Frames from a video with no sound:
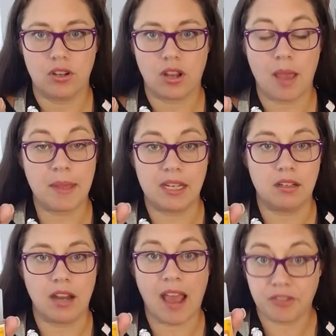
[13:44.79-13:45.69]
I mean,
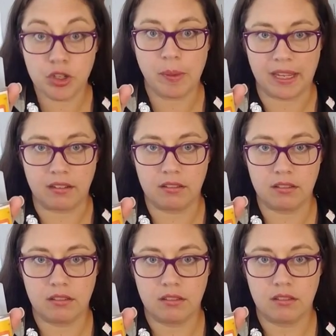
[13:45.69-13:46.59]
after you paint,
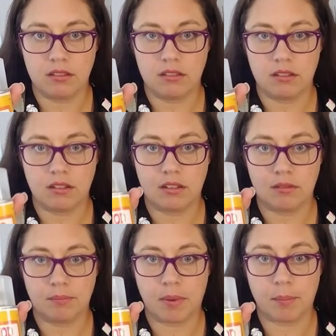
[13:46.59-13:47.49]

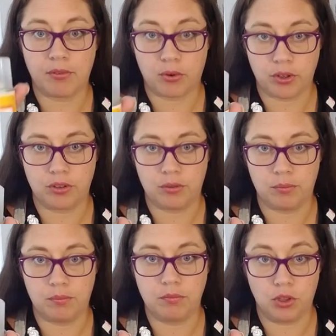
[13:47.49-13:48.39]
but before you
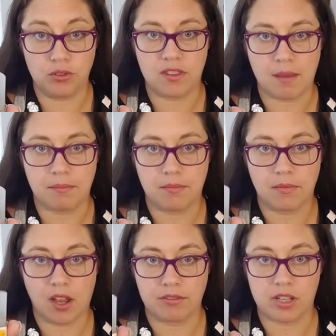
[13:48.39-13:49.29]
use them,
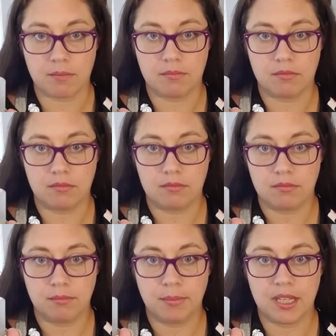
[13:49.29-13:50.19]
cover them
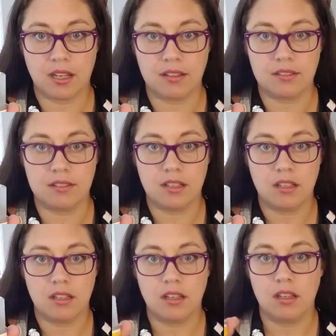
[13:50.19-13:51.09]
because
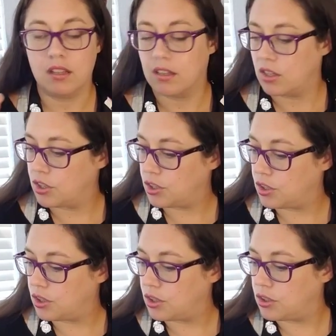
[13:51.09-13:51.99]

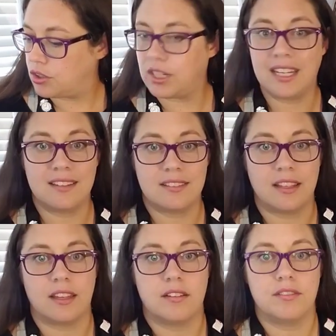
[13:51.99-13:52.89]
you need to
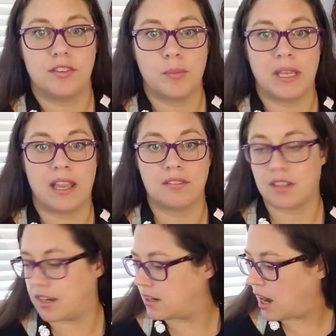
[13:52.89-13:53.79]
seal it for being
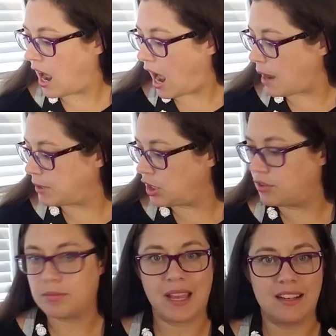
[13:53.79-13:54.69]
outside. I'm going to
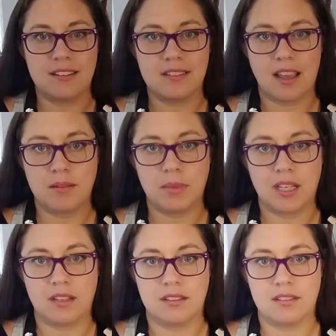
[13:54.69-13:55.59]
use mine inside
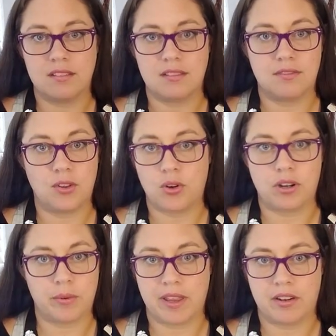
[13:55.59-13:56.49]
because Florida
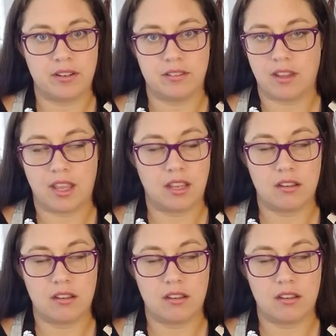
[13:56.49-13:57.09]
weather is like,